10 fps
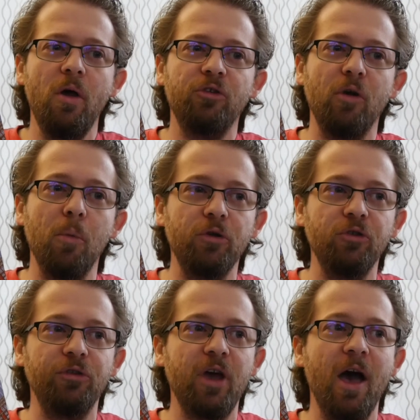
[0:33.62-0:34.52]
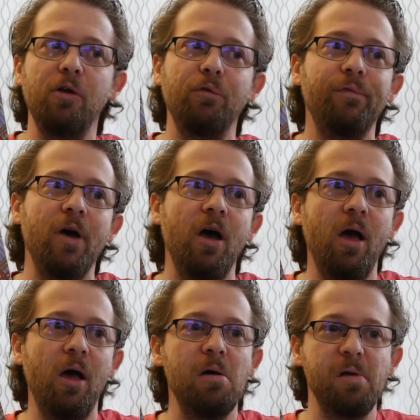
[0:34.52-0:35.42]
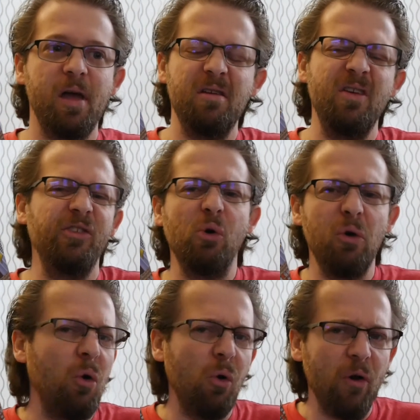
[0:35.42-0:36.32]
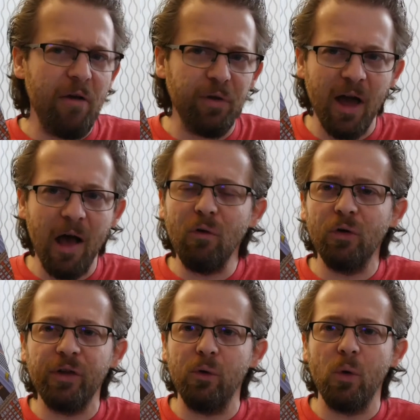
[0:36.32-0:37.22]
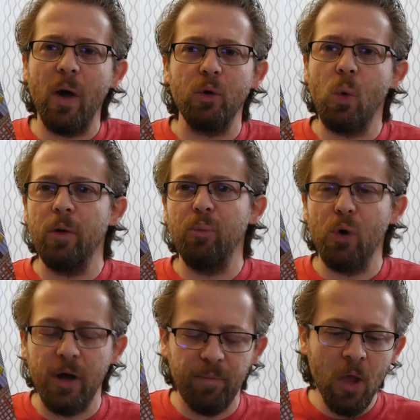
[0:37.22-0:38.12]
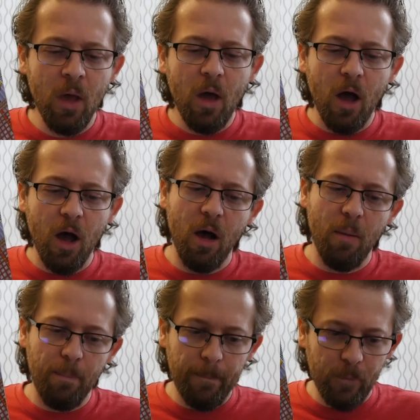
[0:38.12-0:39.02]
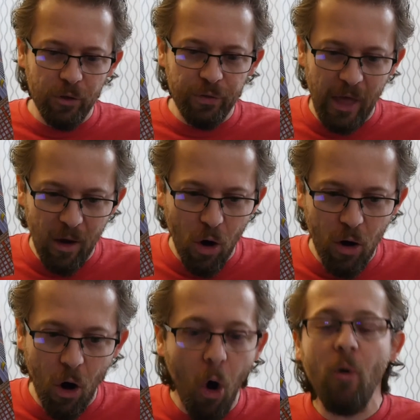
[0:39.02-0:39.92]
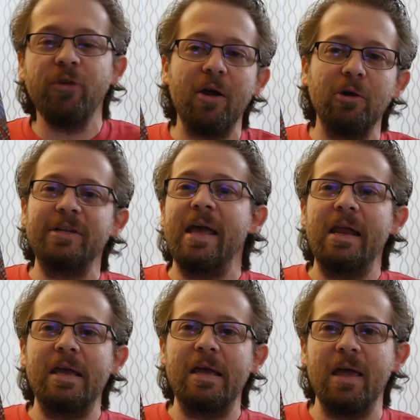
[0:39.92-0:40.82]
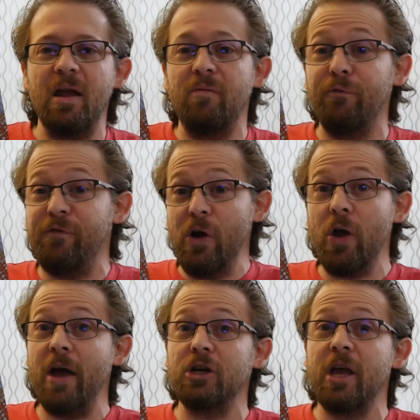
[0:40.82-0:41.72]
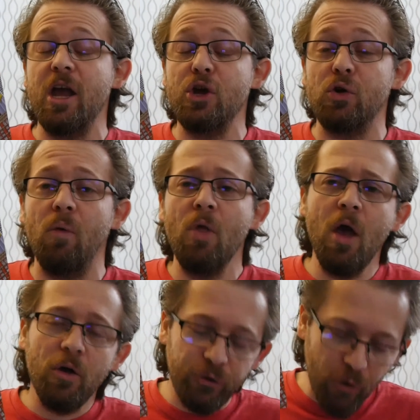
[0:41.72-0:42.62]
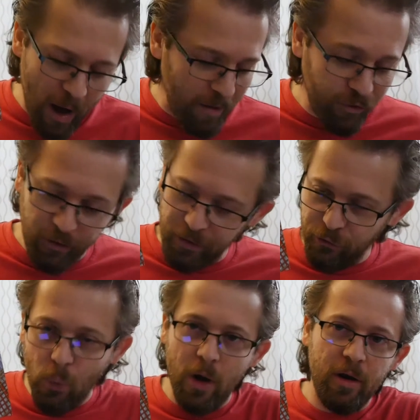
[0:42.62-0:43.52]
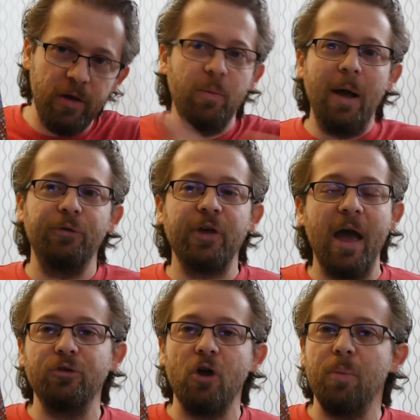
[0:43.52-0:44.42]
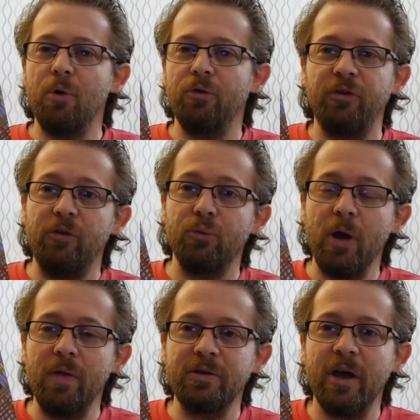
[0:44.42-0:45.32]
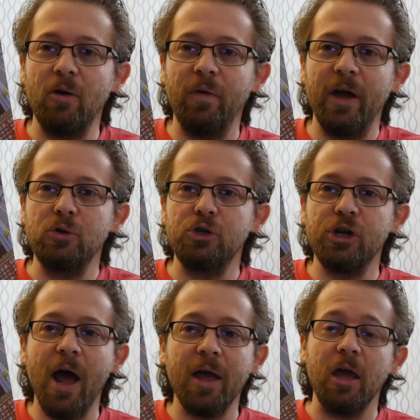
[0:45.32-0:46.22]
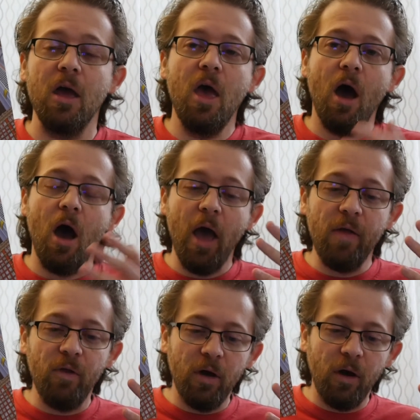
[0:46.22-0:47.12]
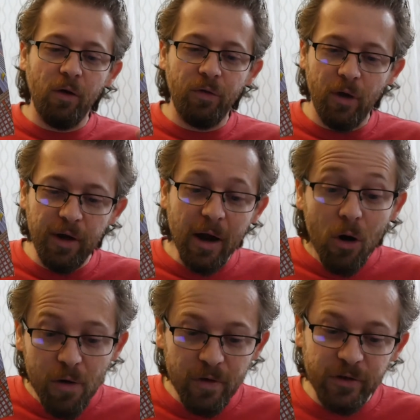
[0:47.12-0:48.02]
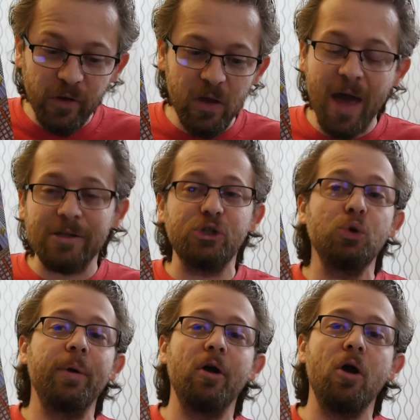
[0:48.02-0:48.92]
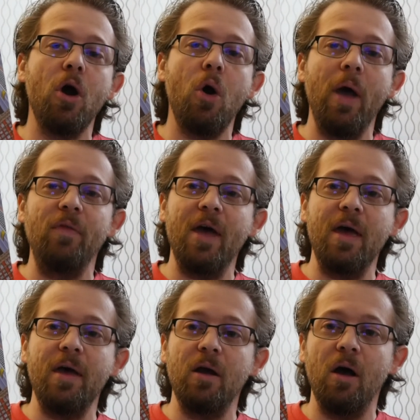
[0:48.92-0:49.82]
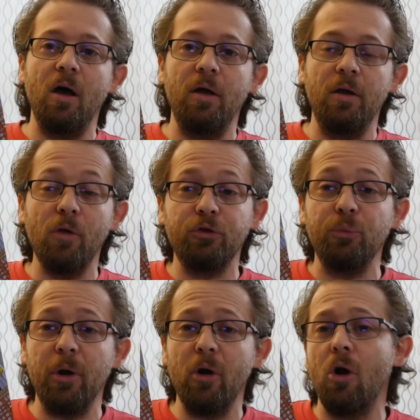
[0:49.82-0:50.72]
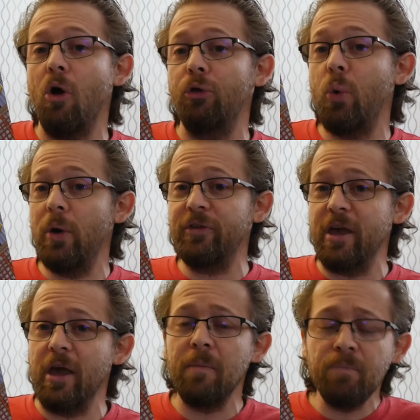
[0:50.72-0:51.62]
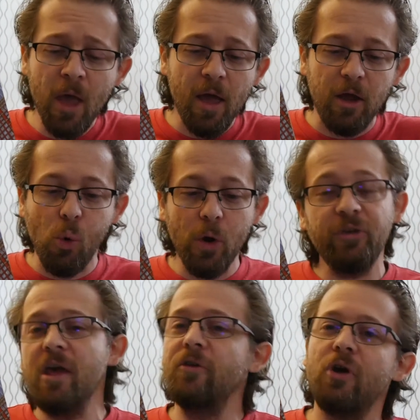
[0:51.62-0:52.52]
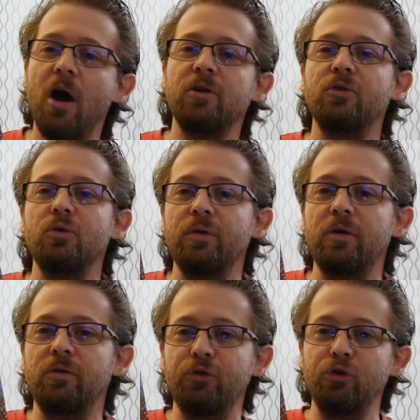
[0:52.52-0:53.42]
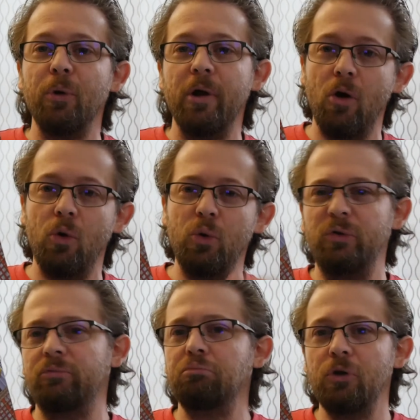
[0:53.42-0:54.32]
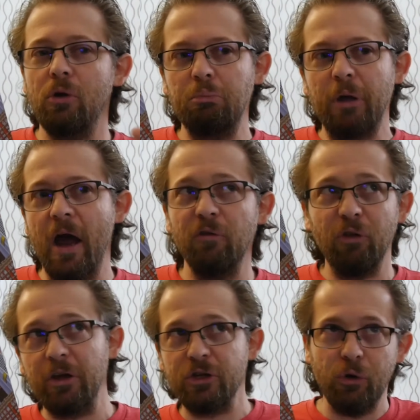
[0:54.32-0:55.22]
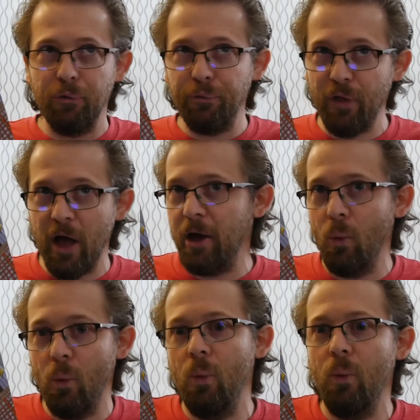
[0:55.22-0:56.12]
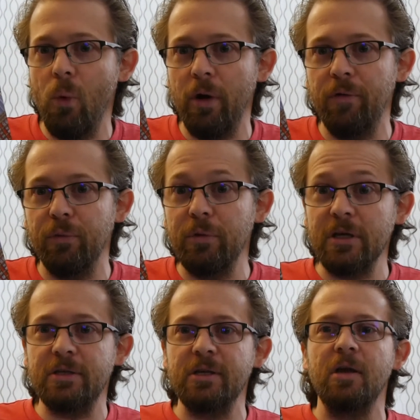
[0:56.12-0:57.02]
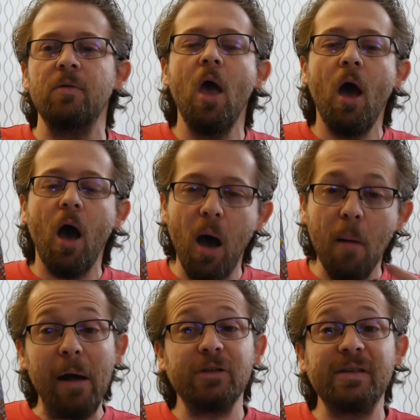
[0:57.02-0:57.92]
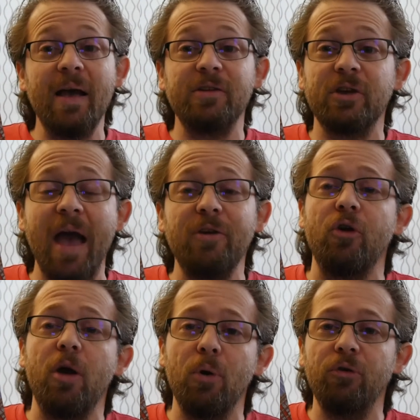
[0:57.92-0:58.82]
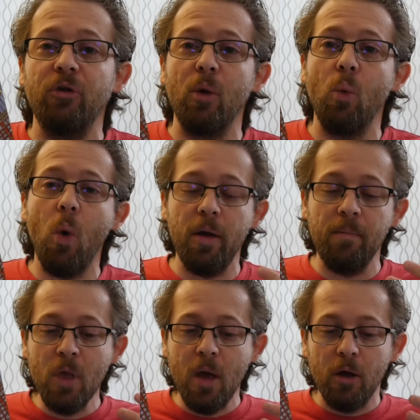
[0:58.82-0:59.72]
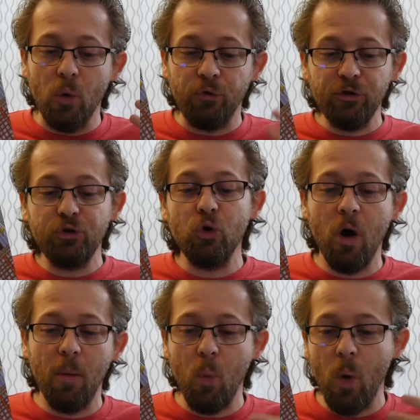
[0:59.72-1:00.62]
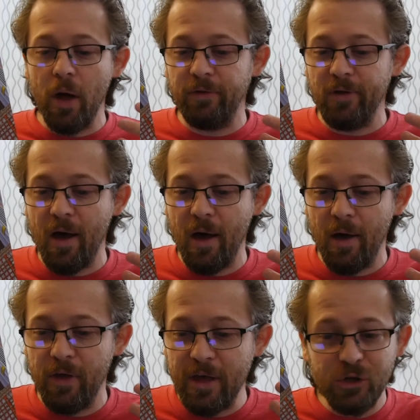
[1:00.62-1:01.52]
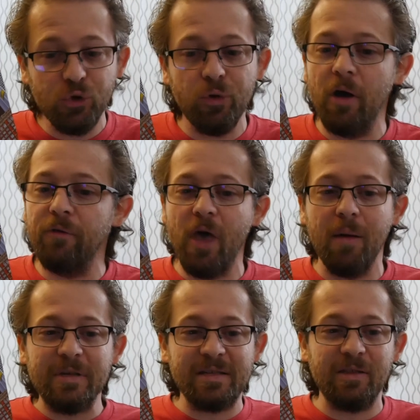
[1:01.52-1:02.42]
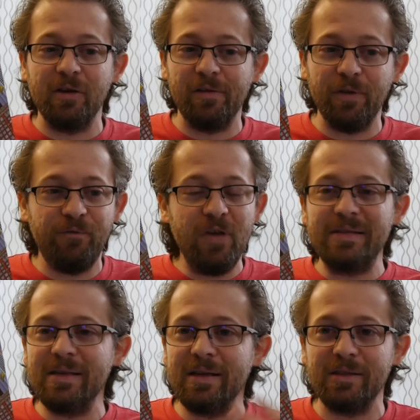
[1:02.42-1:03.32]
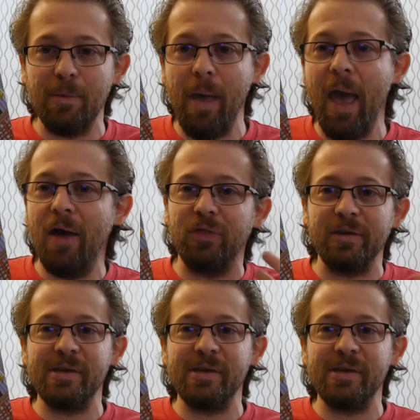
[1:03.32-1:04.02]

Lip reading: some are just kind of historical graphic novels, I don't know how to quite put it. They are always entertaining and very educational. So obviously this one is about skyscrapers, it says right in the title, not too shocking. And the narrative is that you got a superhero and then another superhero called Quiz Kid. And Quiz Kid is talking to the superhero who's, you know, kind of like a certain flying one from DC, about skyscrapers, like what goes into them, what the history of them, the physics, the math, the